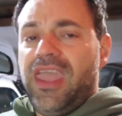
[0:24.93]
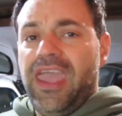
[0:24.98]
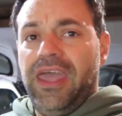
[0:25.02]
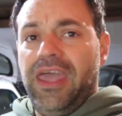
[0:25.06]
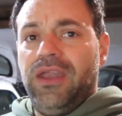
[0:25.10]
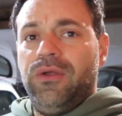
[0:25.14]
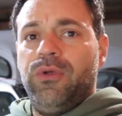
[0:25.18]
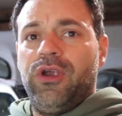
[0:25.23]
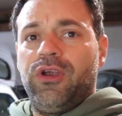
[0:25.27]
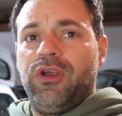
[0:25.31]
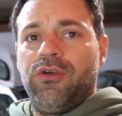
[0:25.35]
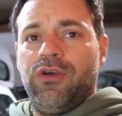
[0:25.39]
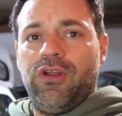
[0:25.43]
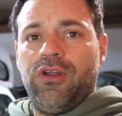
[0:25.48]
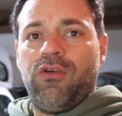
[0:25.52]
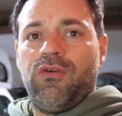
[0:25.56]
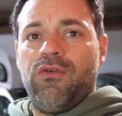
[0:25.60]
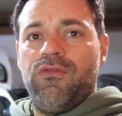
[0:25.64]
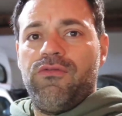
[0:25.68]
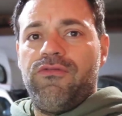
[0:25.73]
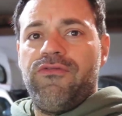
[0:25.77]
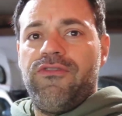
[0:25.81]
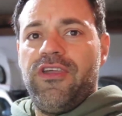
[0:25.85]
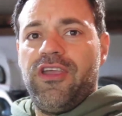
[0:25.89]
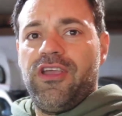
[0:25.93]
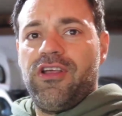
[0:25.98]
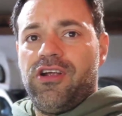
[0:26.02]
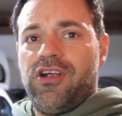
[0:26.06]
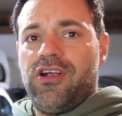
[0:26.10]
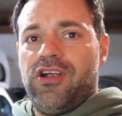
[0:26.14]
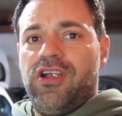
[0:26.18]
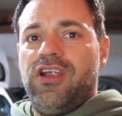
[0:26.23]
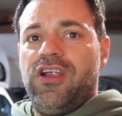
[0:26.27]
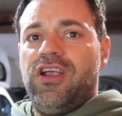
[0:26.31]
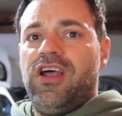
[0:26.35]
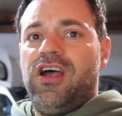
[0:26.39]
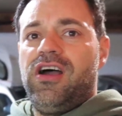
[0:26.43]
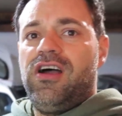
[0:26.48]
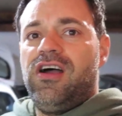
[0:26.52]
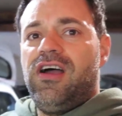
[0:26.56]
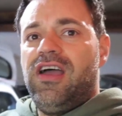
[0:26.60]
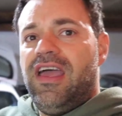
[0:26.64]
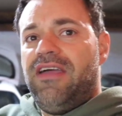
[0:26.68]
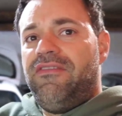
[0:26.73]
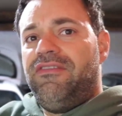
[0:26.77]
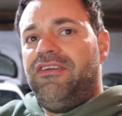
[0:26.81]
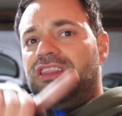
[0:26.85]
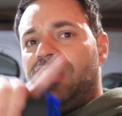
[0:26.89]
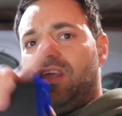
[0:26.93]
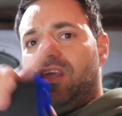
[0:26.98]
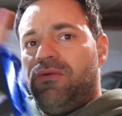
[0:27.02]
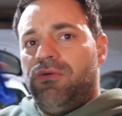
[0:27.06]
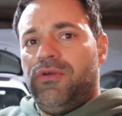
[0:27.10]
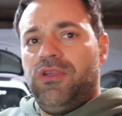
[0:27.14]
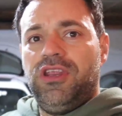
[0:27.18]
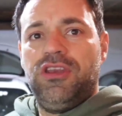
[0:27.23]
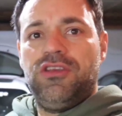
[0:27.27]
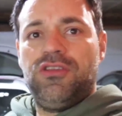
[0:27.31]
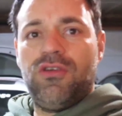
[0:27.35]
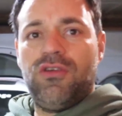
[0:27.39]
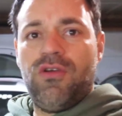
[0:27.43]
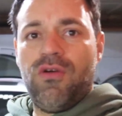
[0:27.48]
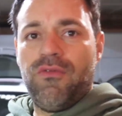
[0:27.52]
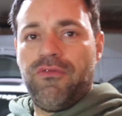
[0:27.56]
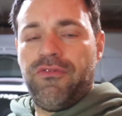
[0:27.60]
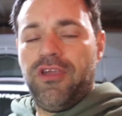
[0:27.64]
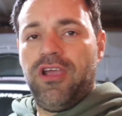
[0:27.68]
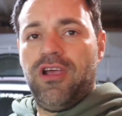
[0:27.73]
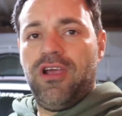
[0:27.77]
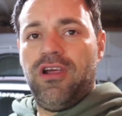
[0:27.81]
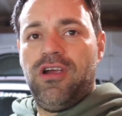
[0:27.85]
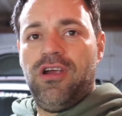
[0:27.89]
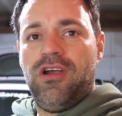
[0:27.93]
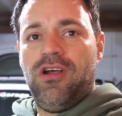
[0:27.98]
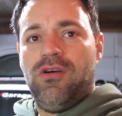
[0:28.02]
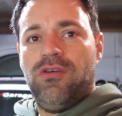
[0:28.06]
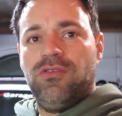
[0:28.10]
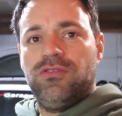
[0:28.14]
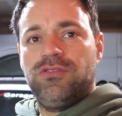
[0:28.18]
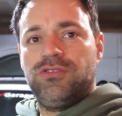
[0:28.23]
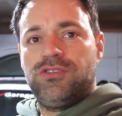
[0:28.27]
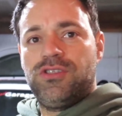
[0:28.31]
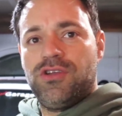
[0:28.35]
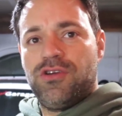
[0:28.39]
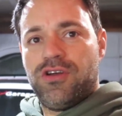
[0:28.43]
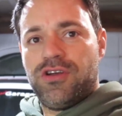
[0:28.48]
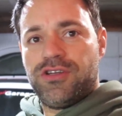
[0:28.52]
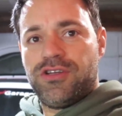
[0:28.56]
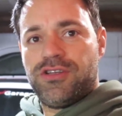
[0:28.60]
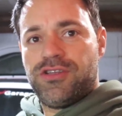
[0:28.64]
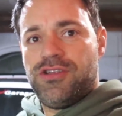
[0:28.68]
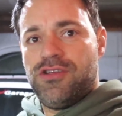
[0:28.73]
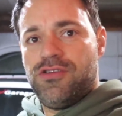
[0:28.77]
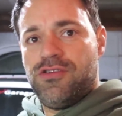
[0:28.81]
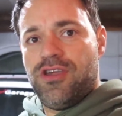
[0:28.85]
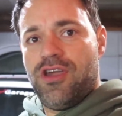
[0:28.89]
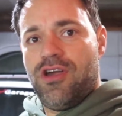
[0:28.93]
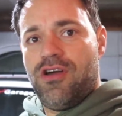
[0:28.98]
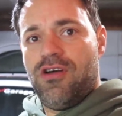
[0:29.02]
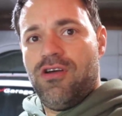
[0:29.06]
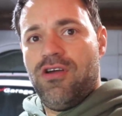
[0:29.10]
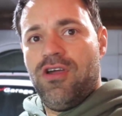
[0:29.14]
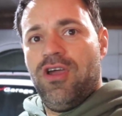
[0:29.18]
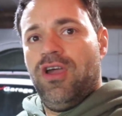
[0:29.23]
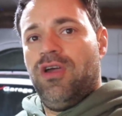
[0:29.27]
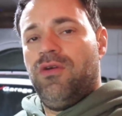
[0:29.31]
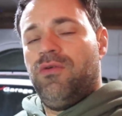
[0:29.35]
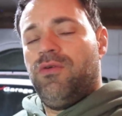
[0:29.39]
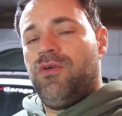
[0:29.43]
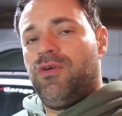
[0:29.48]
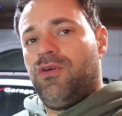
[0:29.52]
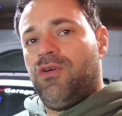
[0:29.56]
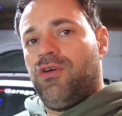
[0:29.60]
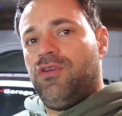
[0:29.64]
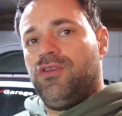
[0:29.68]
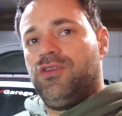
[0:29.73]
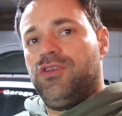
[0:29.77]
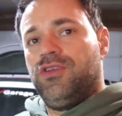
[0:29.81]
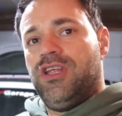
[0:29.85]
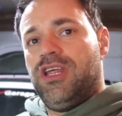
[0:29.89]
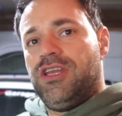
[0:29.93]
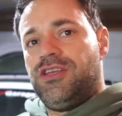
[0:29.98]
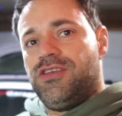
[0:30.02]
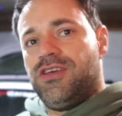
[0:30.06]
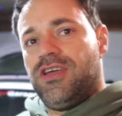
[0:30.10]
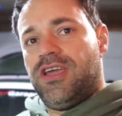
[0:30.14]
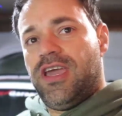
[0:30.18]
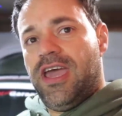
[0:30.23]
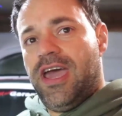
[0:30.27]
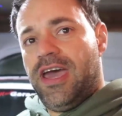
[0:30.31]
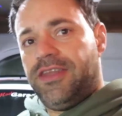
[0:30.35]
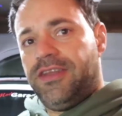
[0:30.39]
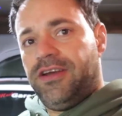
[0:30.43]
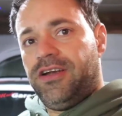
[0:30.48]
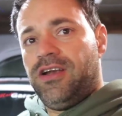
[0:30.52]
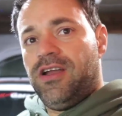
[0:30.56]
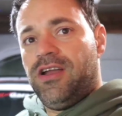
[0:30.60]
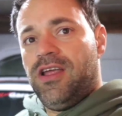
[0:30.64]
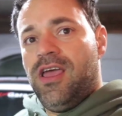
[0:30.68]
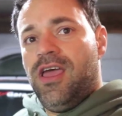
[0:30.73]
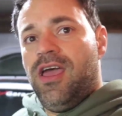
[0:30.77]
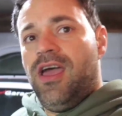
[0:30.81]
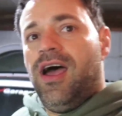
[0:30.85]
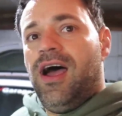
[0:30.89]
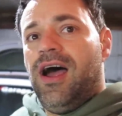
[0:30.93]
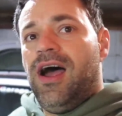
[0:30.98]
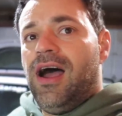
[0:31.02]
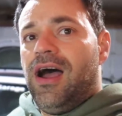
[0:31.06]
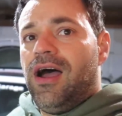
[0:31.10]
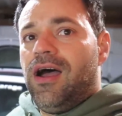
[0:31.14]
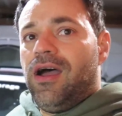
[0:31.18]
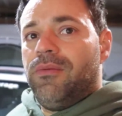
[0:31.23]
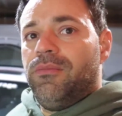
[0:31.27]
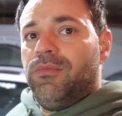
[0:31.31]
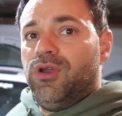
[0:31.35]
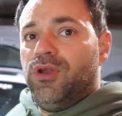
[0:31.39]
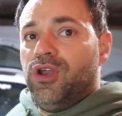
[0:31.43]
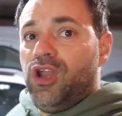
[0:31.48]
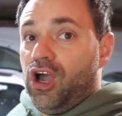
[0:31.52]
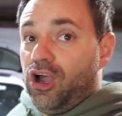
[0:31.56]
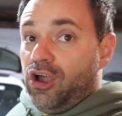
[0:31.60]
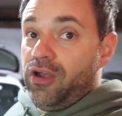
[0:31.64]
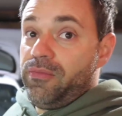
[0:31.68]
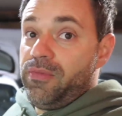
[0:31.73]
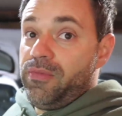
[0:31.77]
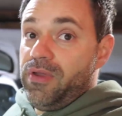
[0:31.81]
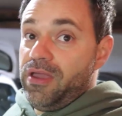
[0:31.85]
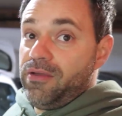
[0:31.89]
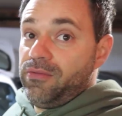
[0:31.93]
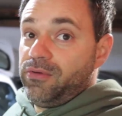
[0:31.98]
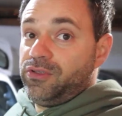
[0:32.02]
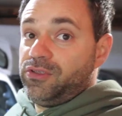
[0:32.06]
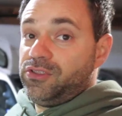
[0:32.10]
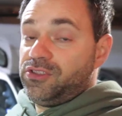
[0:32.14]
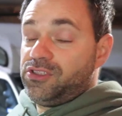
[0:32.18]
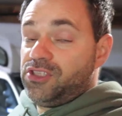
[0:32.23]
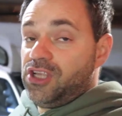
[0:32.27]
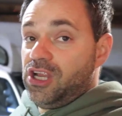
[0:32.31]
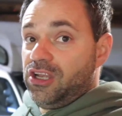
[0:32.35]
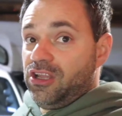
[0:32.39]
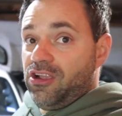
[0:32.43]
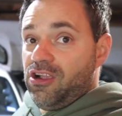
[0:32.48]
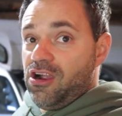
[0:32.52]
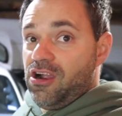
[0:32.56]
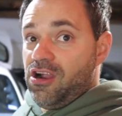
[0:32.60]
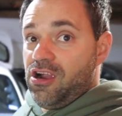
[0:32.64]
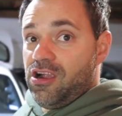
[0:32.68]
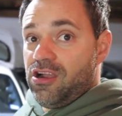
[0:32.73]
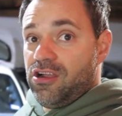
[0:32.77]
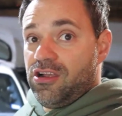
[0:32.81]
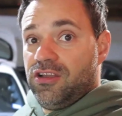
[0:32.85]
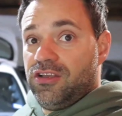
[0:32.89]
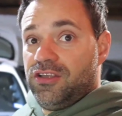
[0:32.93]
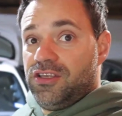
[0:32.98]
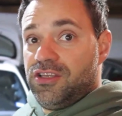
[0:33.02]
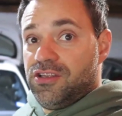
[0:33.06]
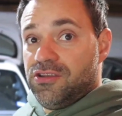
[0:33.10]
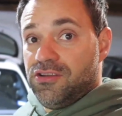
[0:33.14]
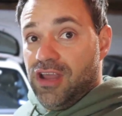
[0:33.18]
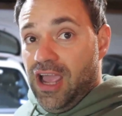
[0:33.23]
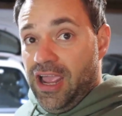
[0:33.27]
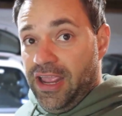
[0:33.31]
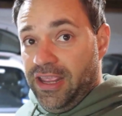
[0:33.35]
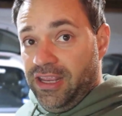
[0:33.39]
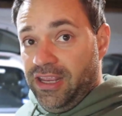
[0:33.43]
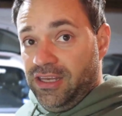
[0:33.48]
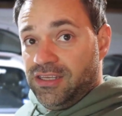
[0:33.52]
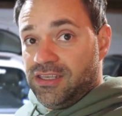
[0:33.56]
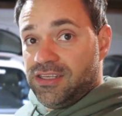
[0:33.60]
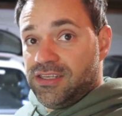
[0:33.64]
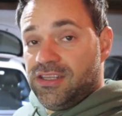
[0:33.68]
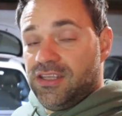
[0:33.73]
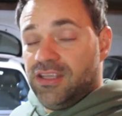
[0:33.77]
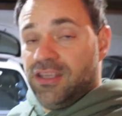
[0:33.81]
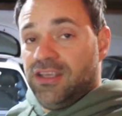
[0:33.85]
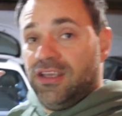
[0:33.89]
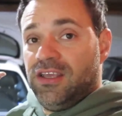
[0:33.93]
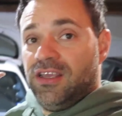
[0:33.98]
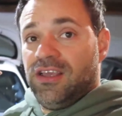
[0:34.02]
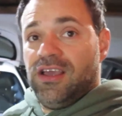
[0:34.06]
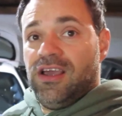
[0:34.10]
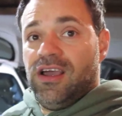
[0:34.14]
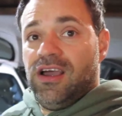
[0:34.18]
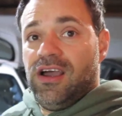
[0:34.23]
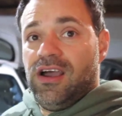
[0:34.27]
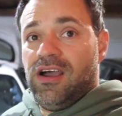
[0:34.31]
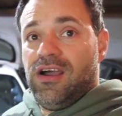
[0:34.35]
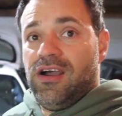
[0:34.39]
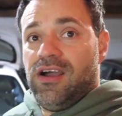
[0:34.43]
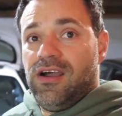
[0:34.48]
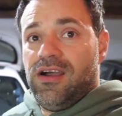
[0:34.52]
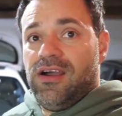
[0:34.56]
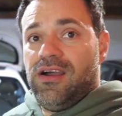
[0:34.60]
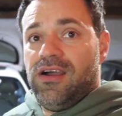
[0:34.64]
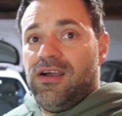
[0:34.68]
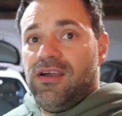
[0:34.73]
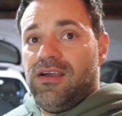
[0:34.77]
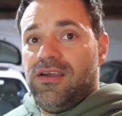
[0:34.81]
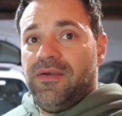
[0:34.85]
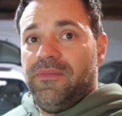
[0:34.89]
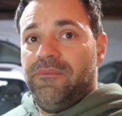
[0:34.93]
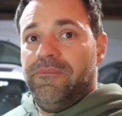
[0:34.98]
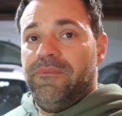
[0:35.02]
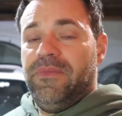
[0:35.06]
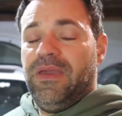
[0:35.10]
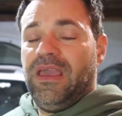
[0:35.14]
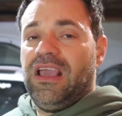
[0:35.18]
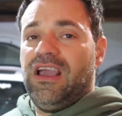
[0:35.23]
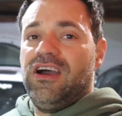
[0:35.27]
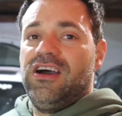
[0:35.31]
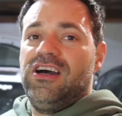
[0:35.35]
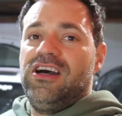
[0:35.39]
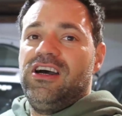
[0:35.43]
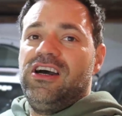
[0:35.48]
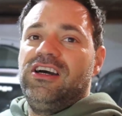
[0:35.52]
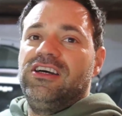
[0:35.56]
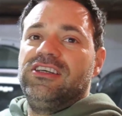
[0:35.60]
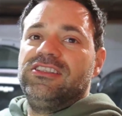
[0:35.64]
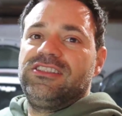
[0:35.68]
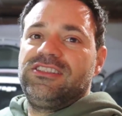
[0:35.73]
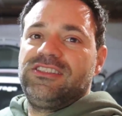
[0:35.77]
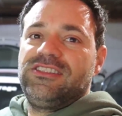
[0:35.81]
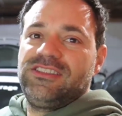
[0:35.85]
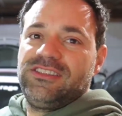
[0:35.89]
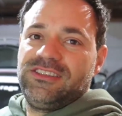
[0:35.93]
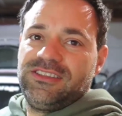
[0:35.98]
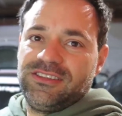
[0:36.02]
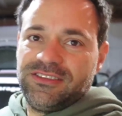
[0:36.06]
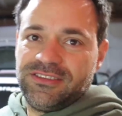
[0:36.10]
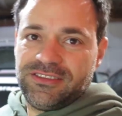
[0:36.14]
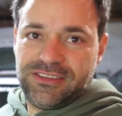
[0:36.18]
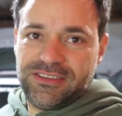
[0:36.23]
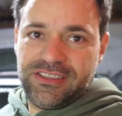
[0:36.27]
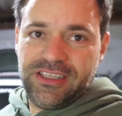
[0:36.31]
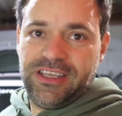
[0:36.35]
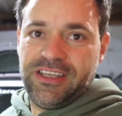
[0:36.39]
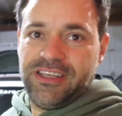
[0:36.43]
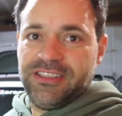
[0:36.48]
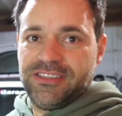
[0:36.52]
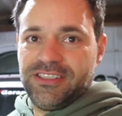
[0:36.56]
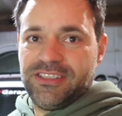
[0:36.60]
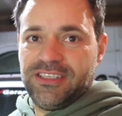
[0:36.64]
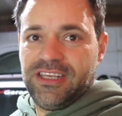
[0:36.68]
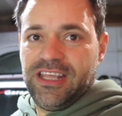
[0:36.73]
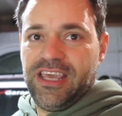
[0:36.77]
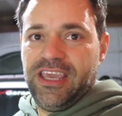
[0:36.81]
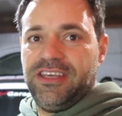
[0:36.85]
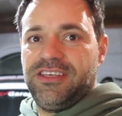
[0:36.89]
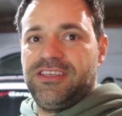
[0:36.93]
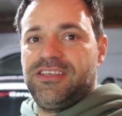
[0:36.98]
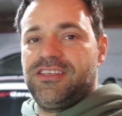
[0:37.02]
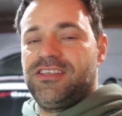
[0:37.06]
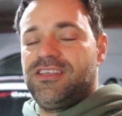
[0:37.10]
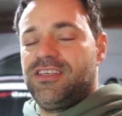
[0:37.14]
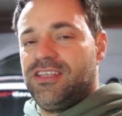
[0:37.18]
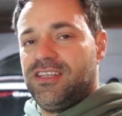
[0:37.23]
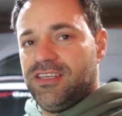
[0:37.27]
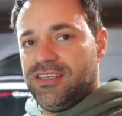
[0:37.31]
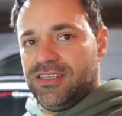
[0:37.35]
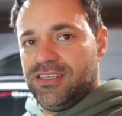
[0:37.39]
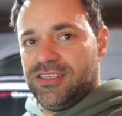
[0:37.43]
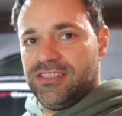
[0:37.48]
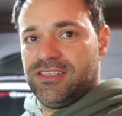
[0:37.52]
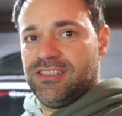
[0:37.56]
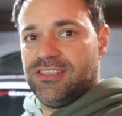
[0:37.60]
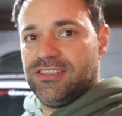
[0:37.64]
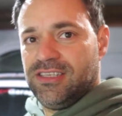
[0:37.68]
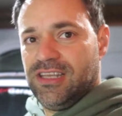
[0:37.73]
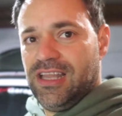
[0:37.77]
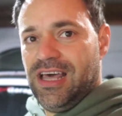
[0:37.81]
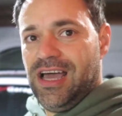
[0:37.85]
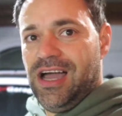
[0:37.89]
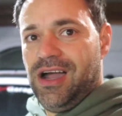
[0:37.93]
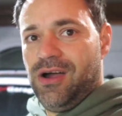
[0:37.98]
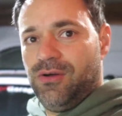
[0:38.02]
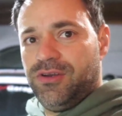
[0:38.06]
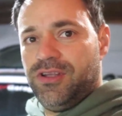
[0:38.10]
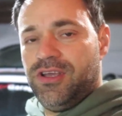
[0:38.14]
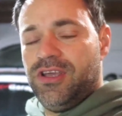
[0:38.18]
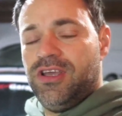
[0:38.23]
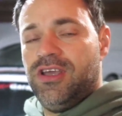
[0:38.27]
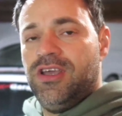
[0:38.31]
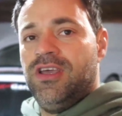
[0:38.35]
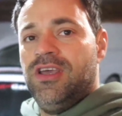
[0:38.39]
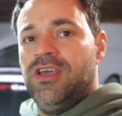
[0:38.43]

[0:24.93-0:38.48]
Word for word: and we're gonna configure uh, everything we need to configure on TunerStudio. We're going to do that together. I'm not going to be able to start the car tonight uh, because it is late and this is loud,